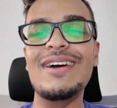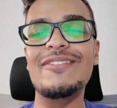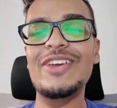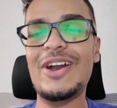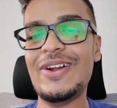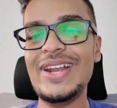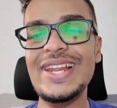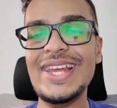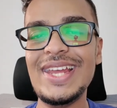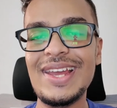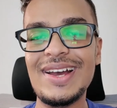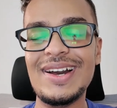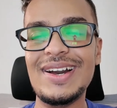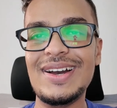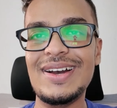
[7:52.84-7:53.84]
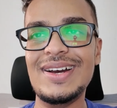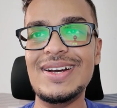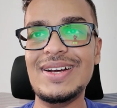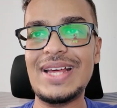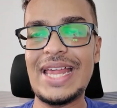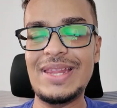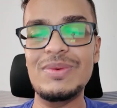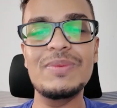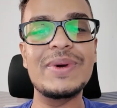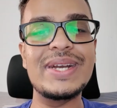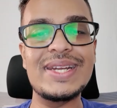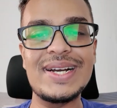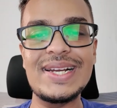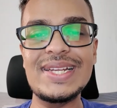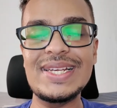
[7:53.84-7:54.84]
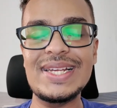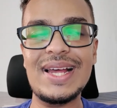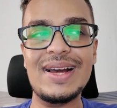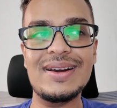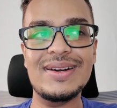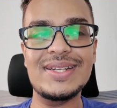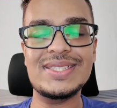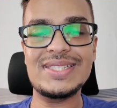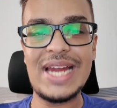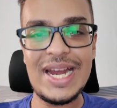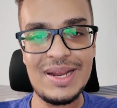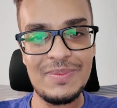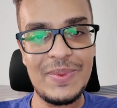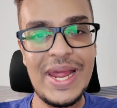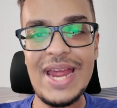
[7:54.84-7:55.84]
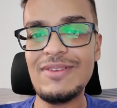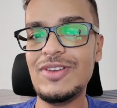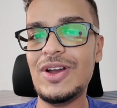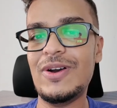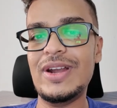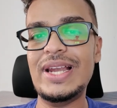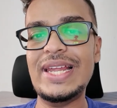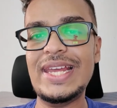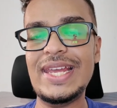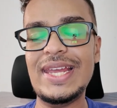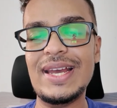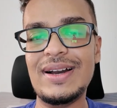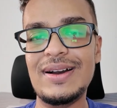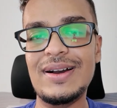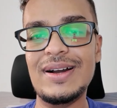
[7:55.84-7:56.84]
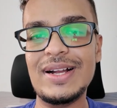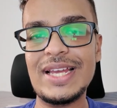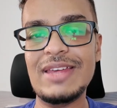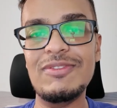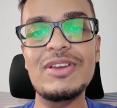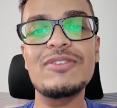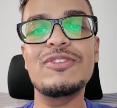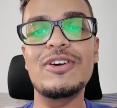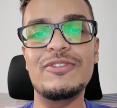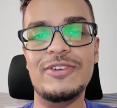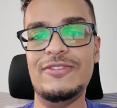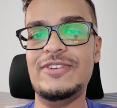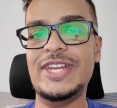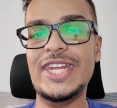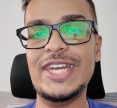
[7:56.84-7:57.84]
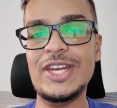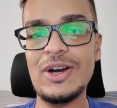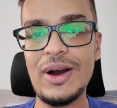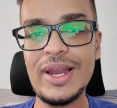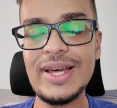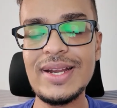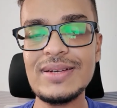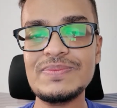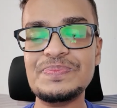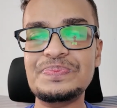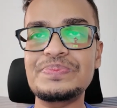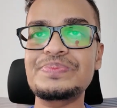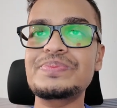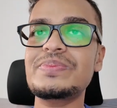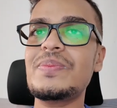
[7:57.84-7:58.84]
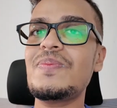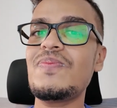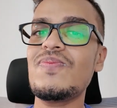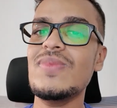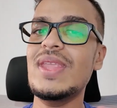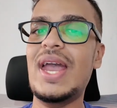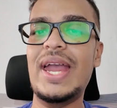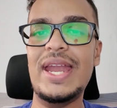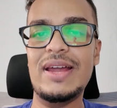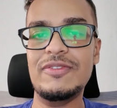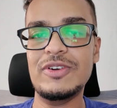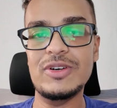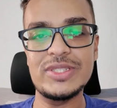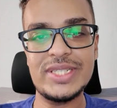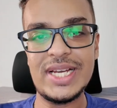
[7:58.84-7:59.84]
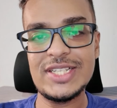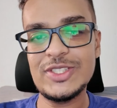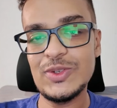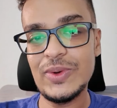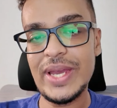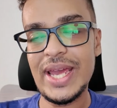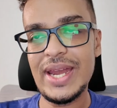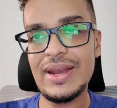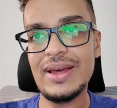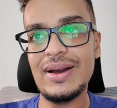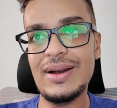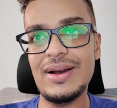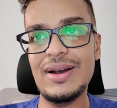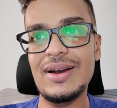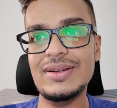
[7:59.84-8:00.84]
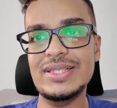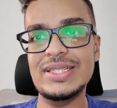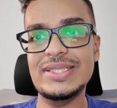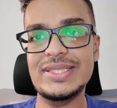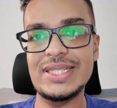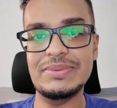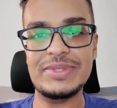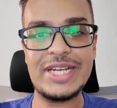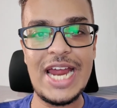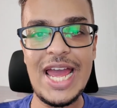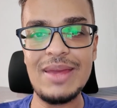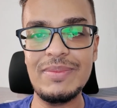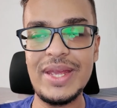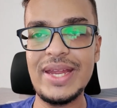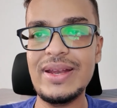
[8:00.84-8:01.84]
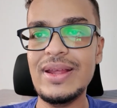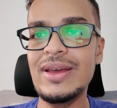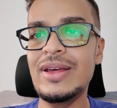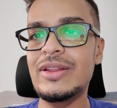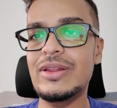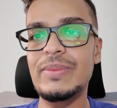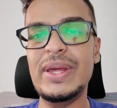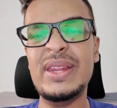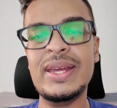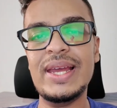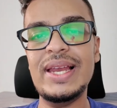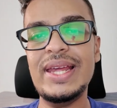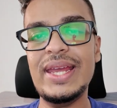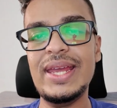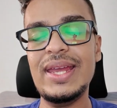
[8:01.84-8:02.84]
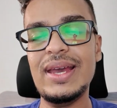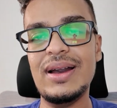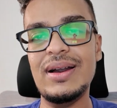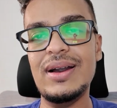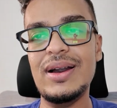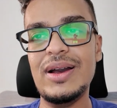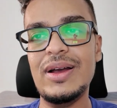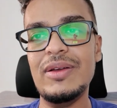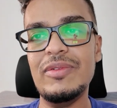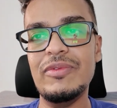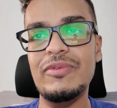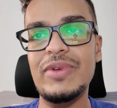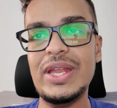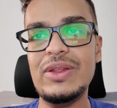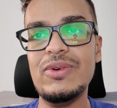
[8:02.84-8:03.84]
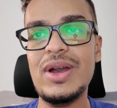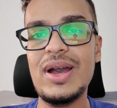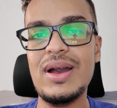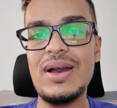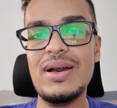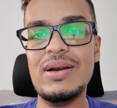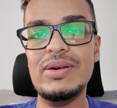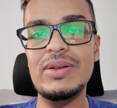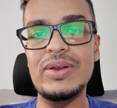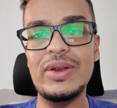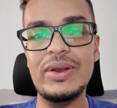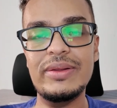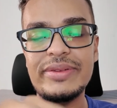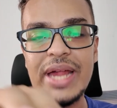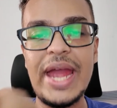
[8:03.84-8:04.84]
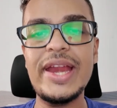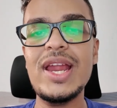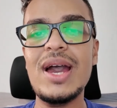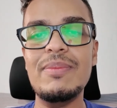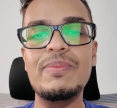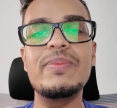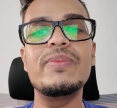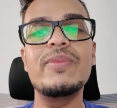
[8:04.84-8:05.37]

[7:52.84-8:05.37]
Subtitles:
We are only at the moment early startup plan, we are only giving for $15. And of course, yes, you can subscribe it. So basically when you are sign up